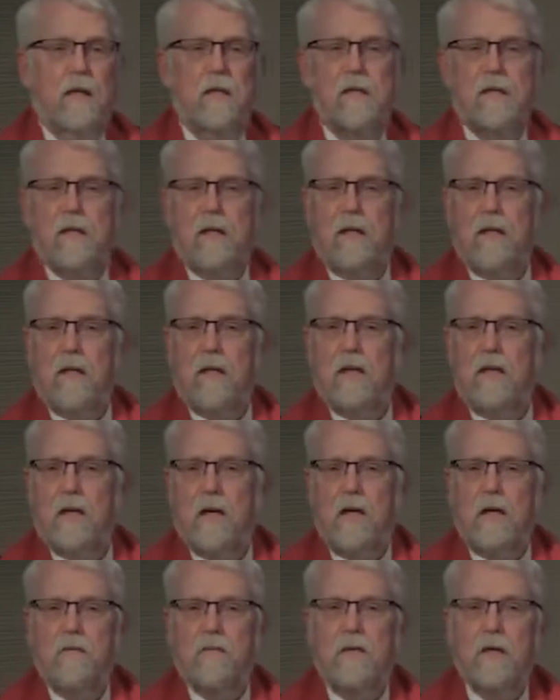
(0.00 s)
said he'd
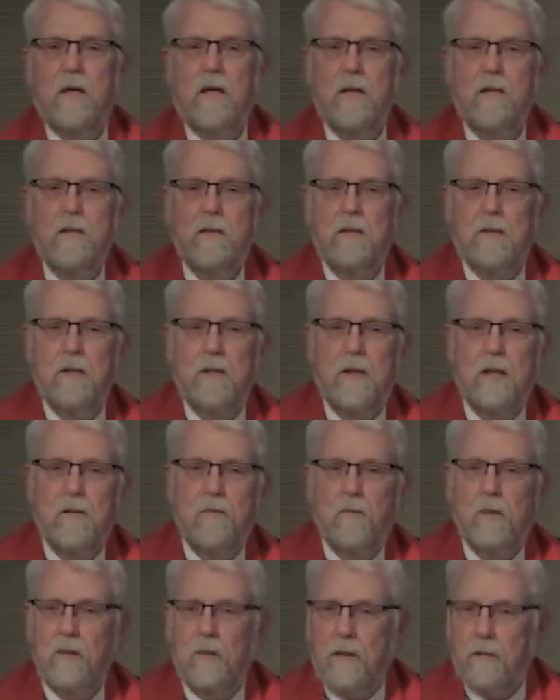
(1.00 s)
come to
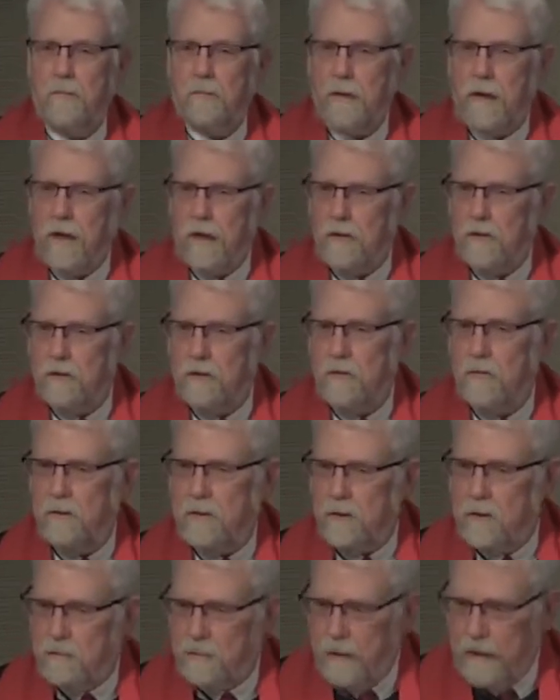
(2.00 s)
understand what compassion
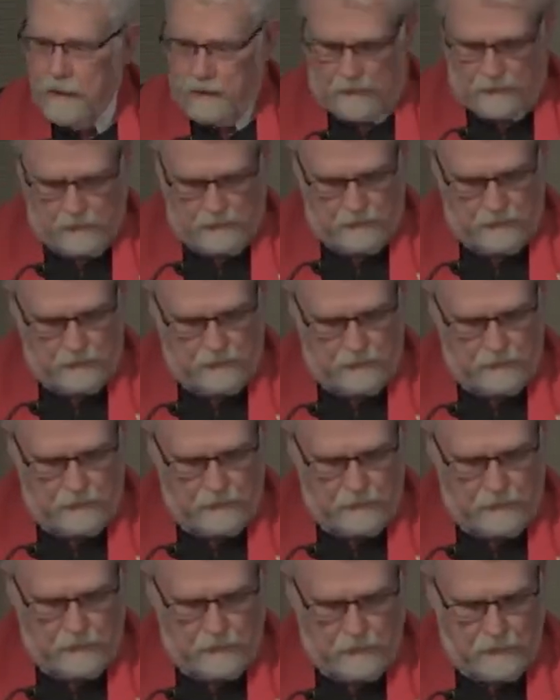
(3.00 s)
really meant,
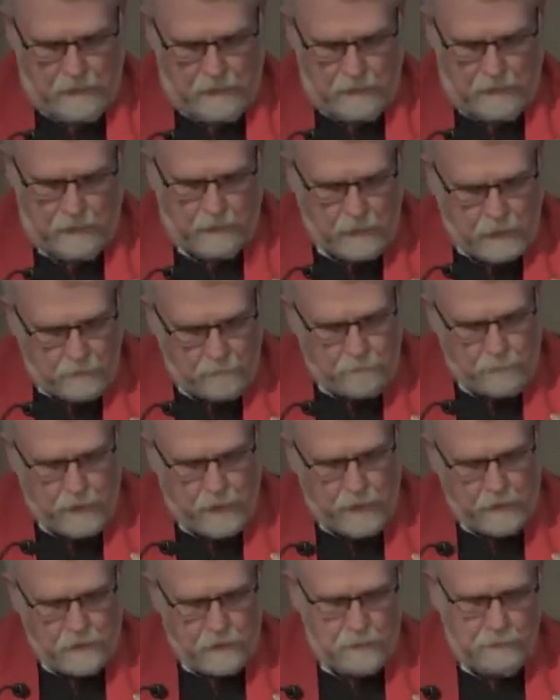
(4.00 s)
that
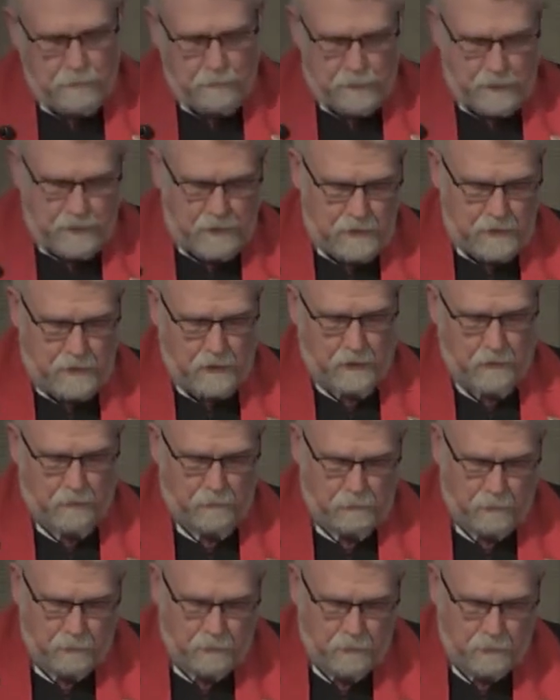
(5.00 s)
compassion breeds
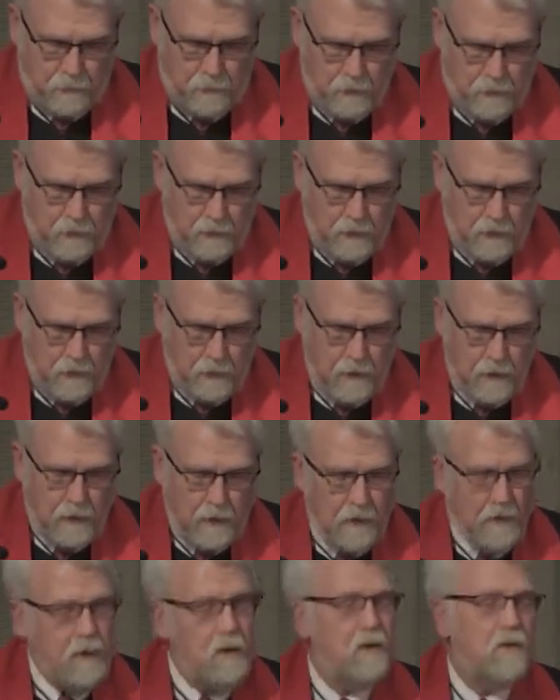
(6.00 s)
hope.
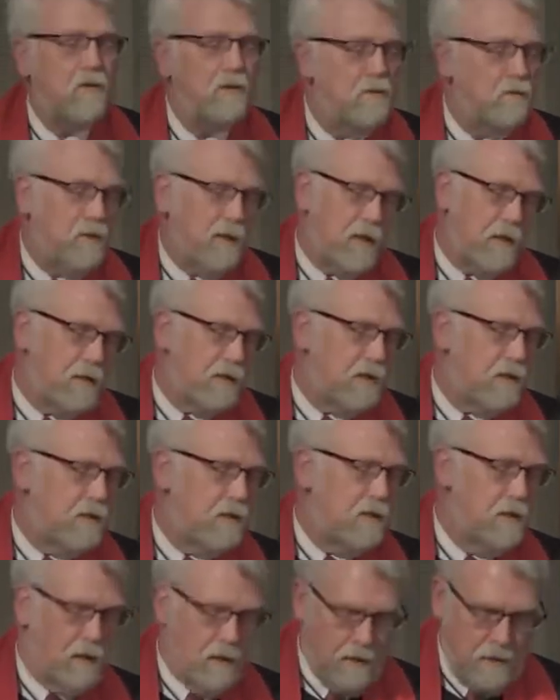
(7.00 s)
Each of us
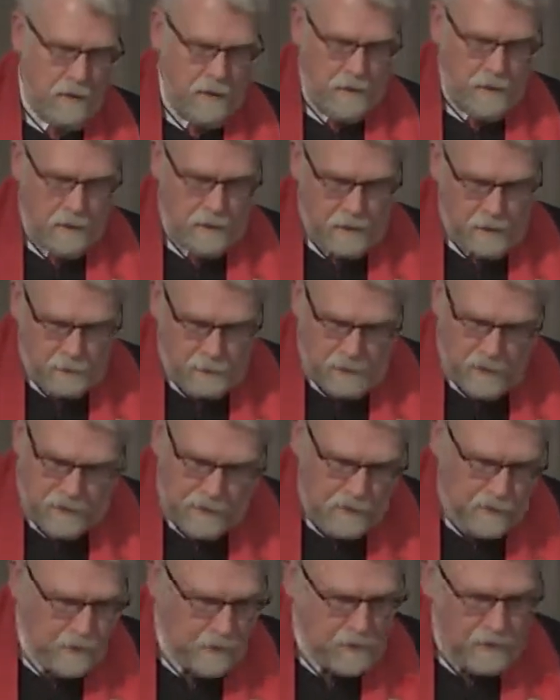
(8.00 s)
is
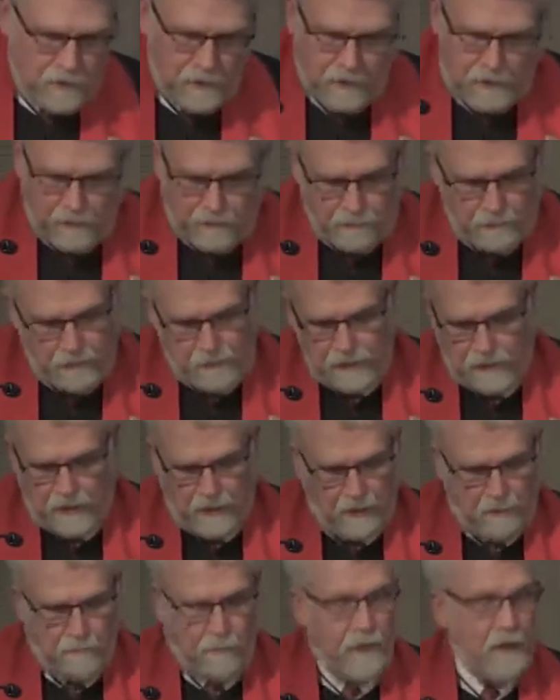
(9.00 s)
being called every
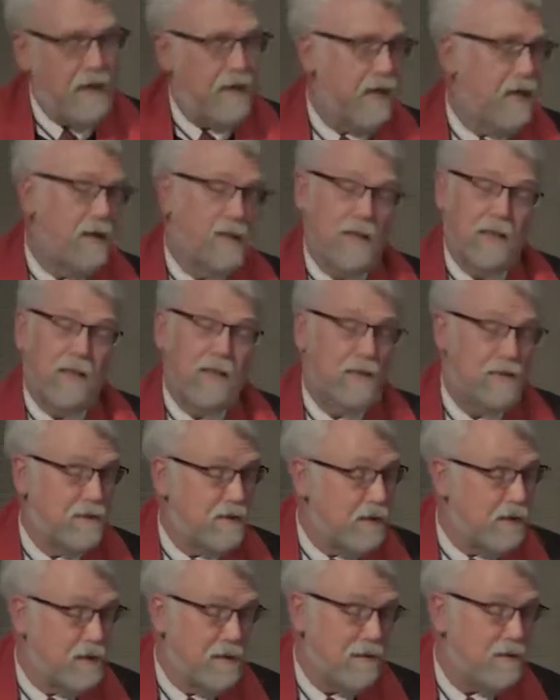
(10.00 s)
day by our
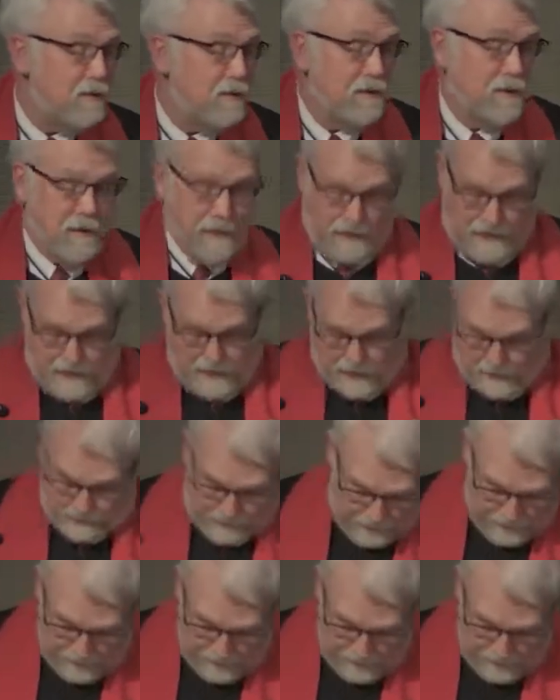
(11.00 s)
exhausted God